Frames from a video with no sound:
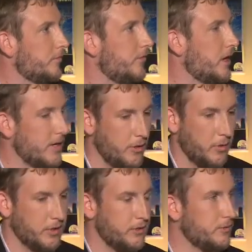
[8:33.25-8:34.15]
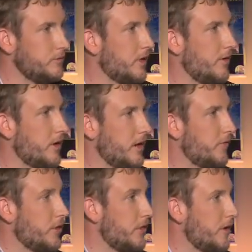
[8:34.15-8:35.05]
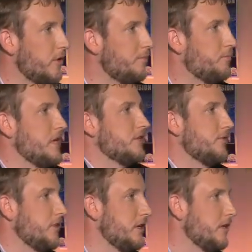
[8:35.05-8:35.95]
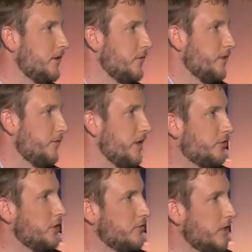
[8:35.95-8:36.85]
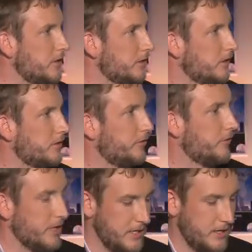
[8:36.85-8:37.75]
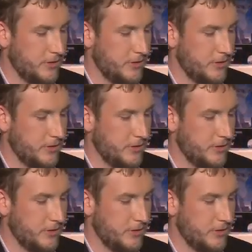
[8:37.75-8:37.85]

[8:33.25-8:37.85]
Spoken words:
find out where every piece of the event that you need to find out.